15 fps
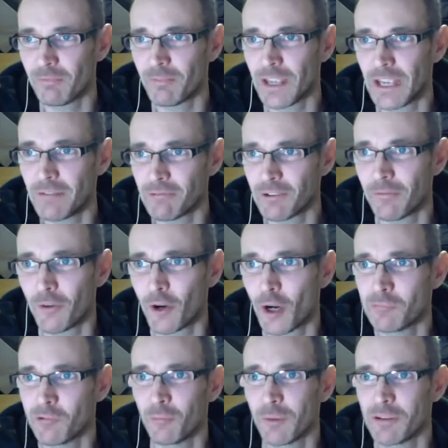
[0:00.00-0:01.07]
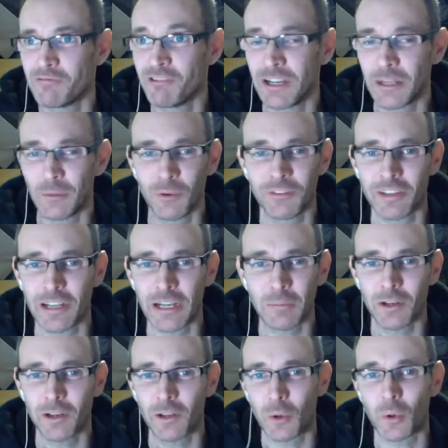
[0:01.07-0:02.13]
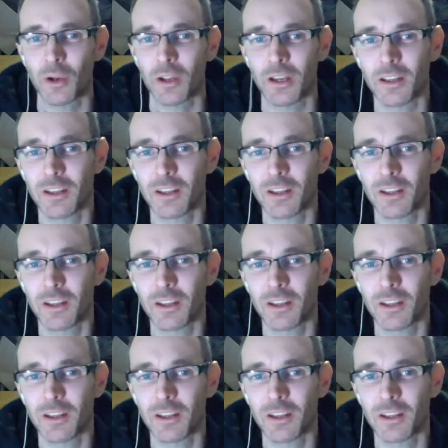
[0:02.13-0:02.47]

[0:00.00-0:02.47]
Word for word: every fiber of me really was telling me to quit.